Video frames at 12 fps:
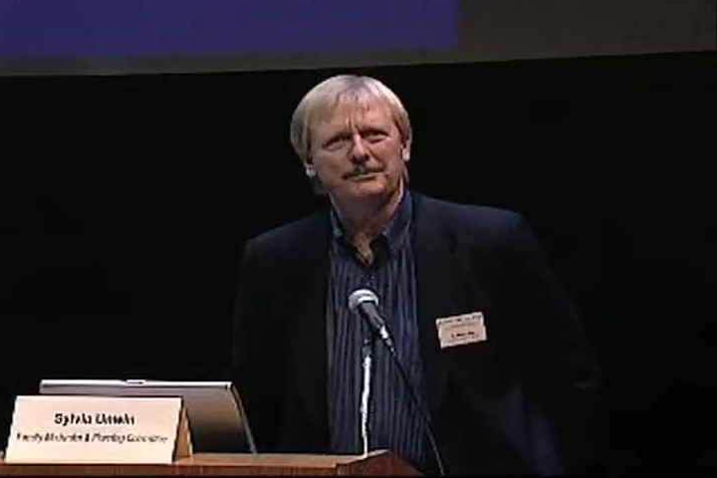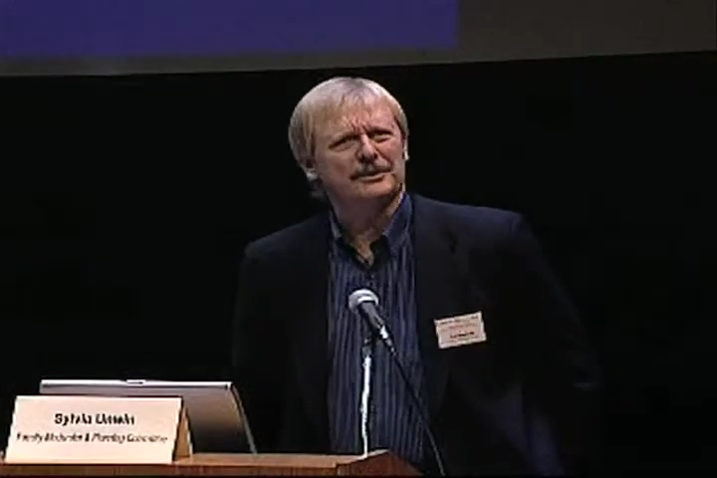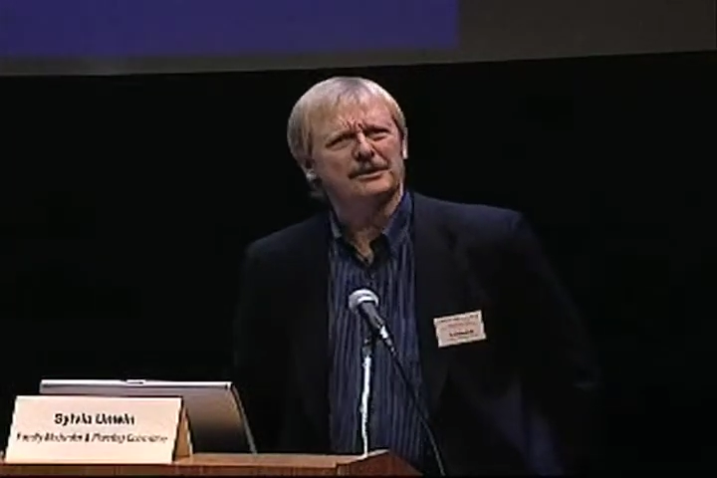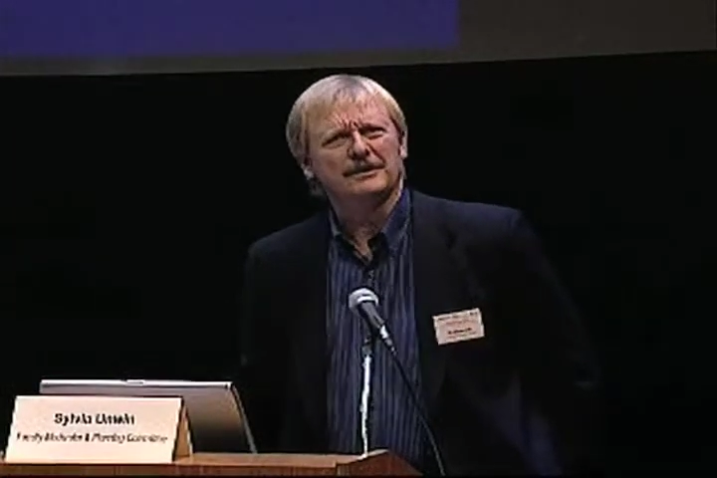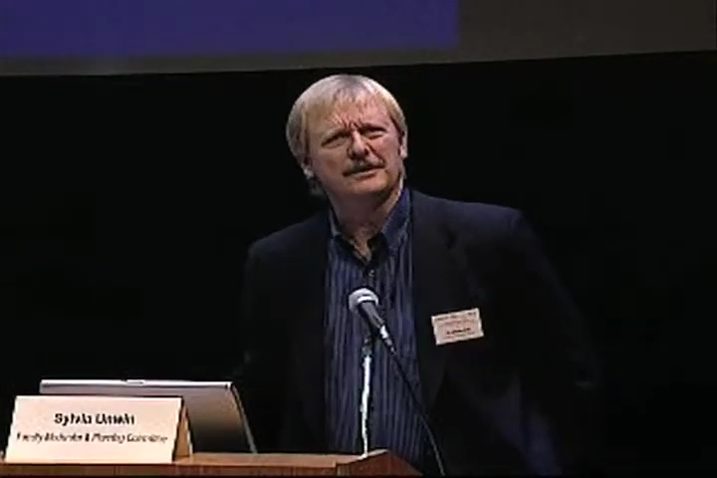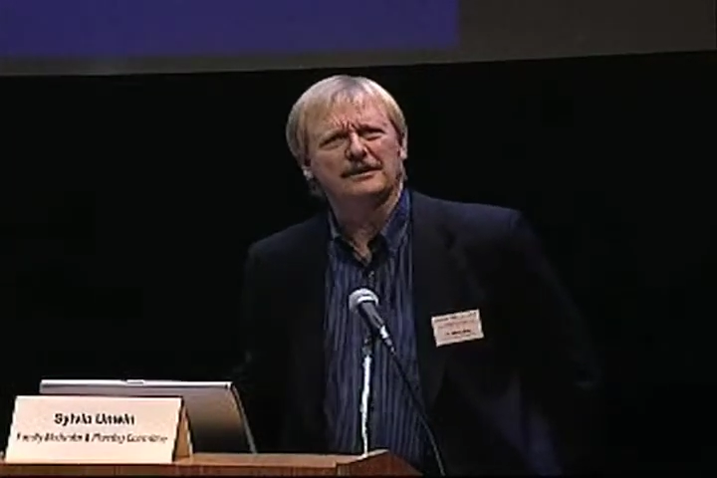
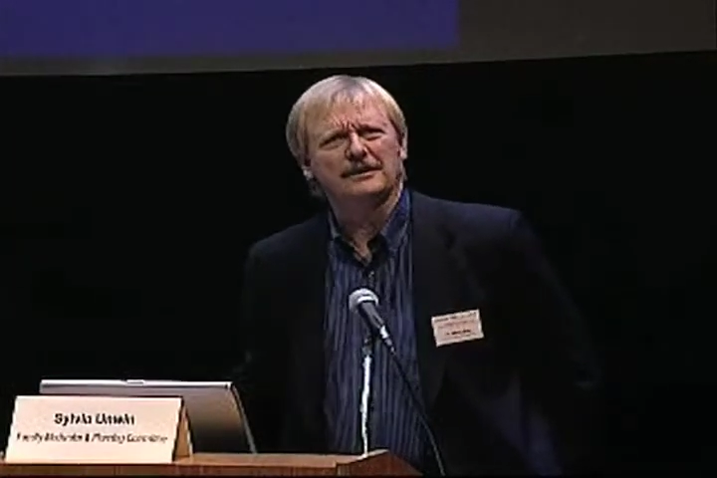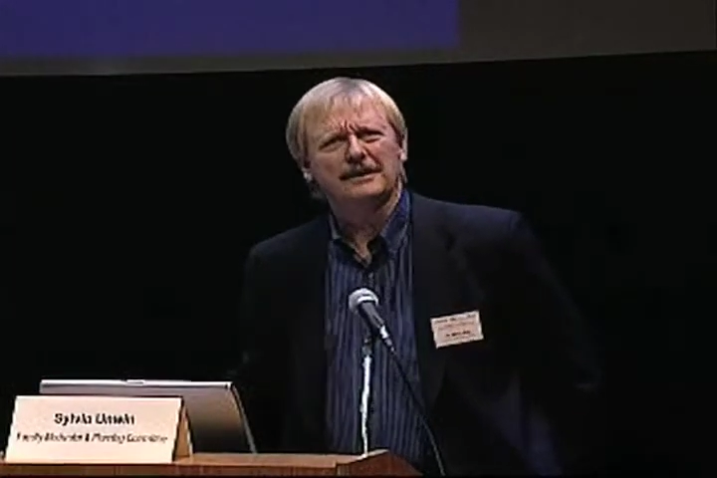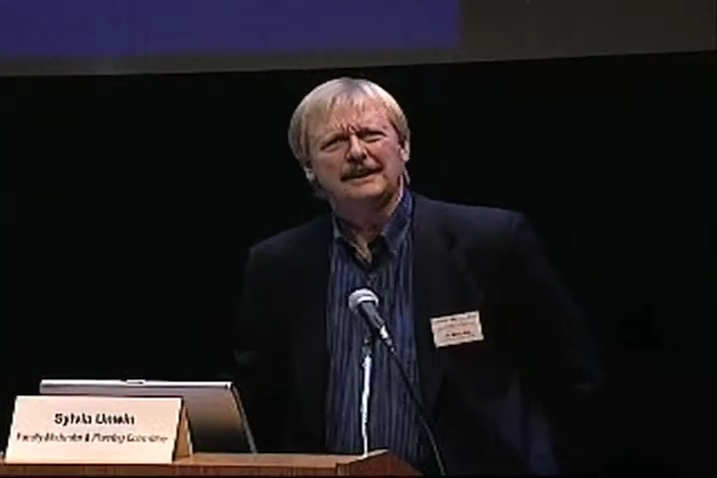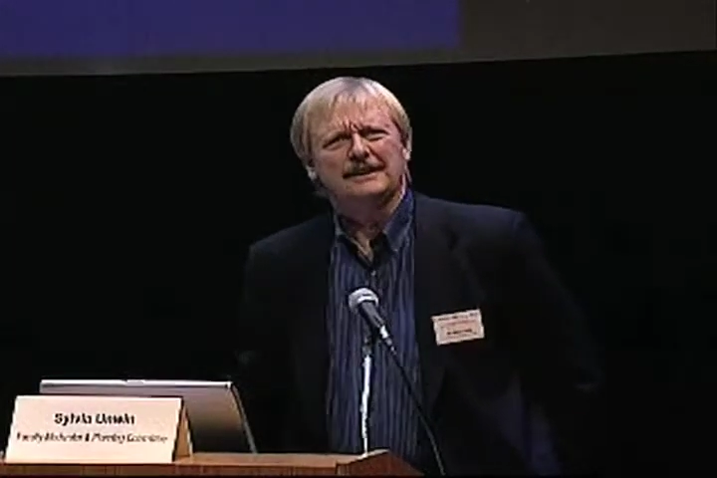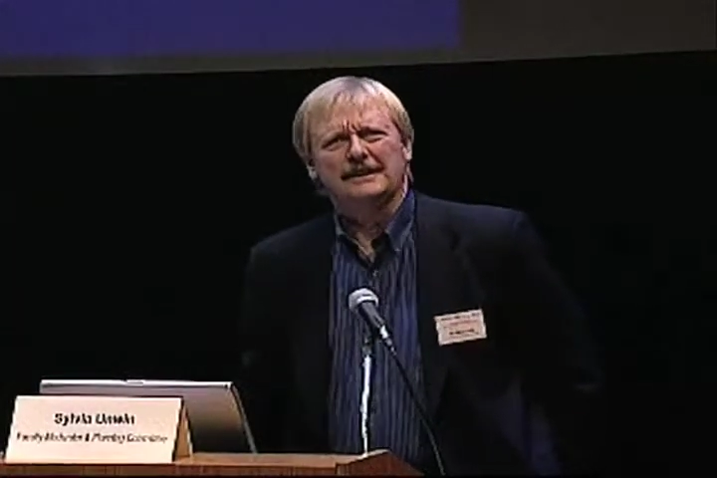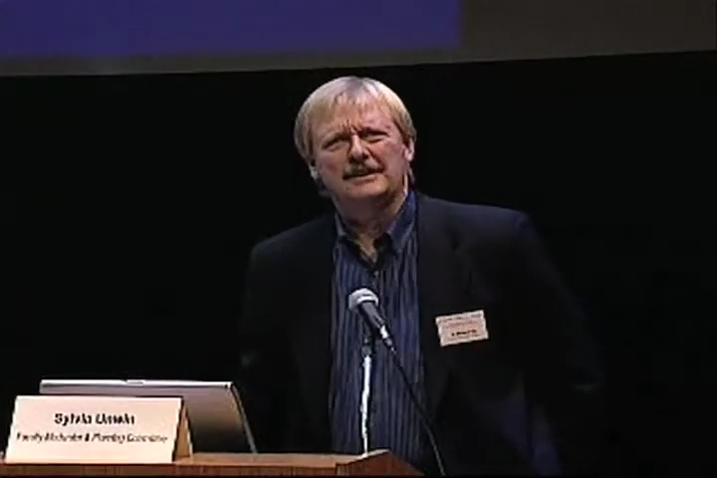
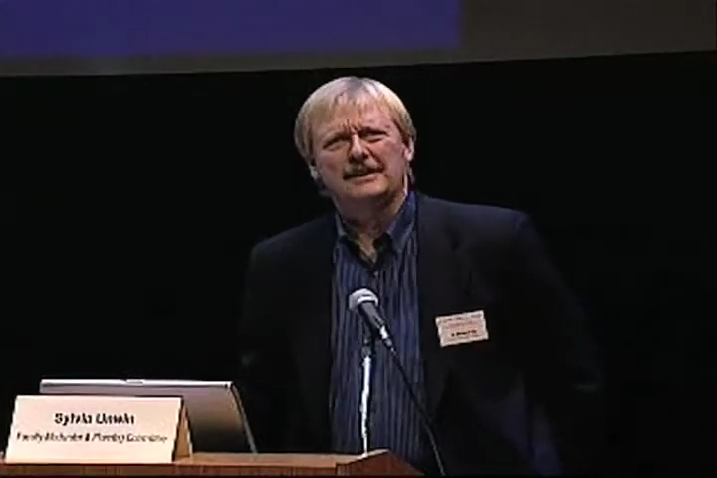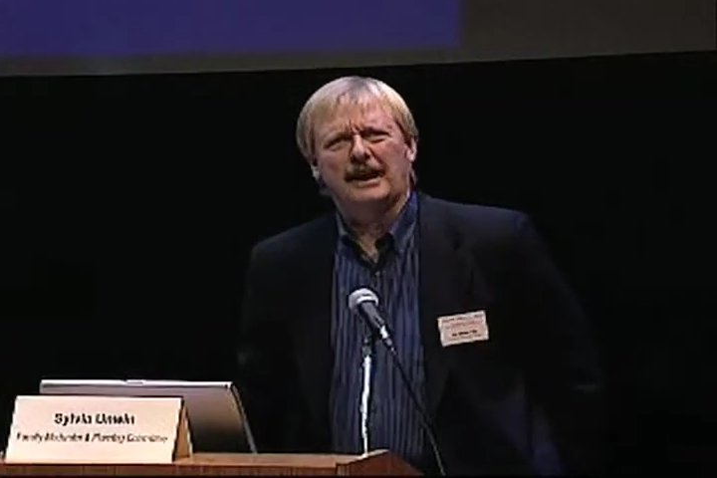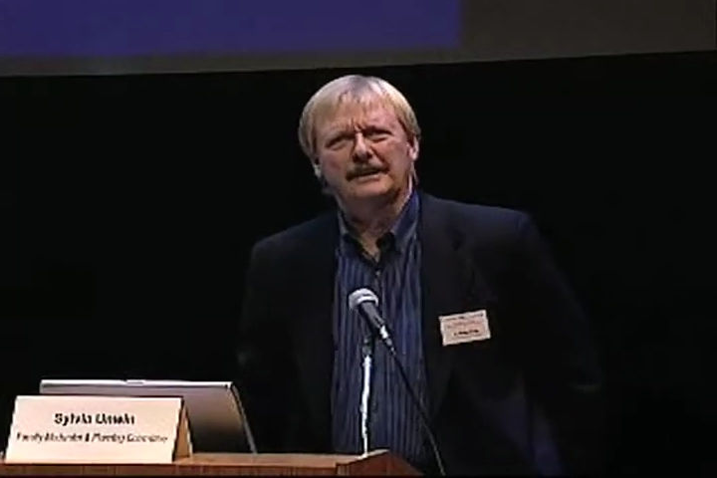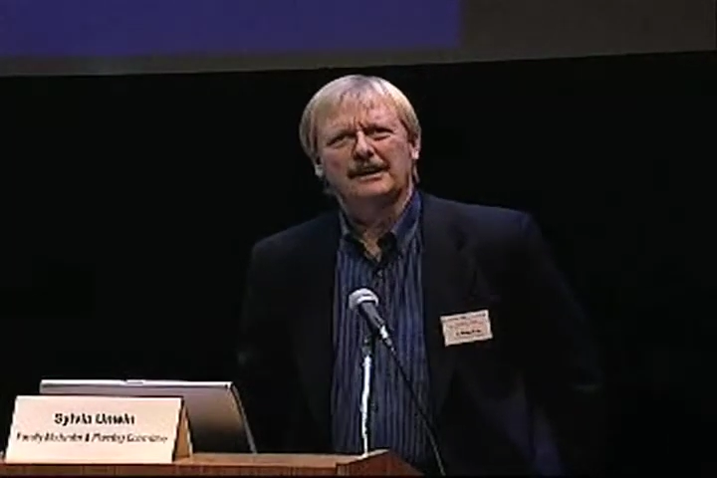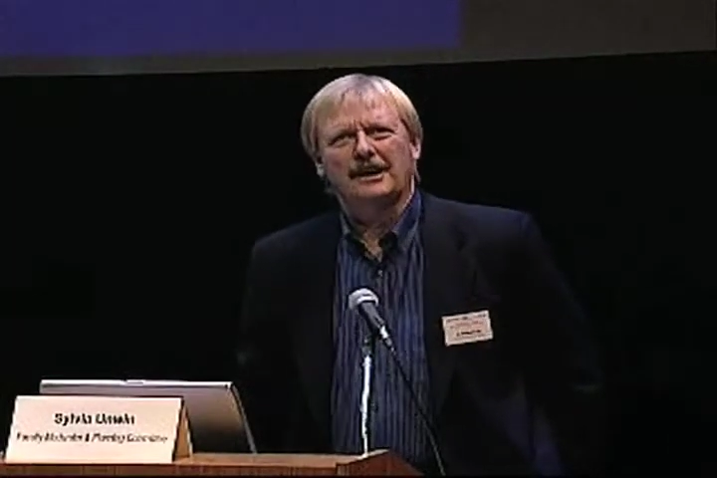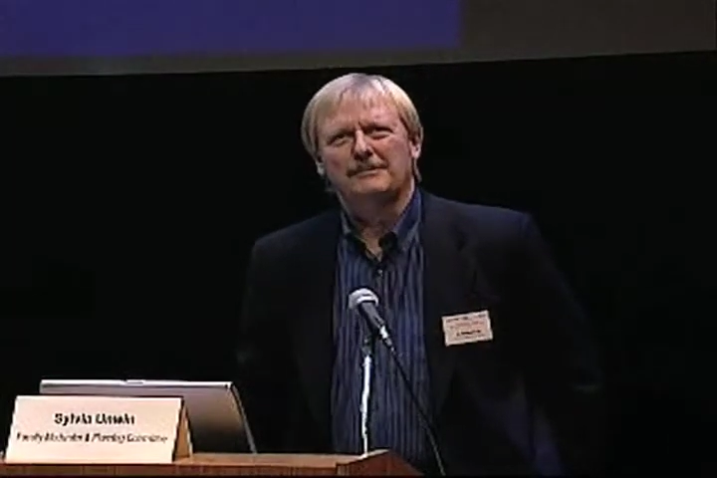The
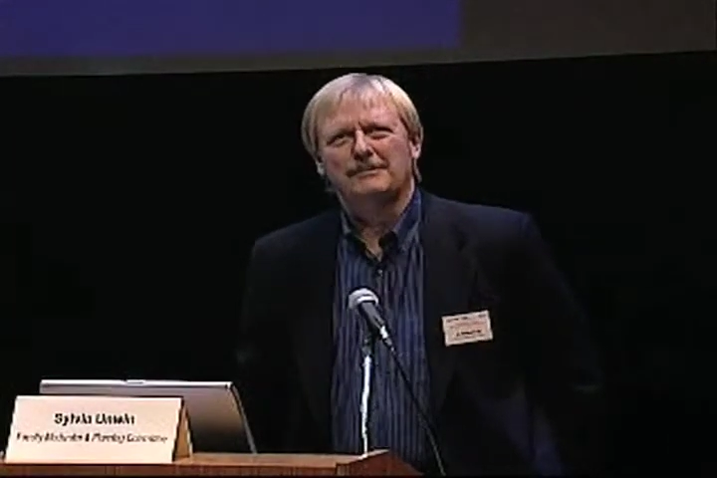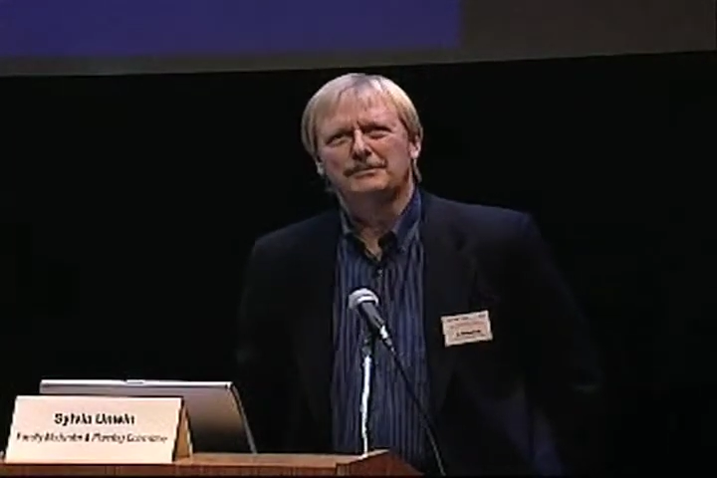dot-com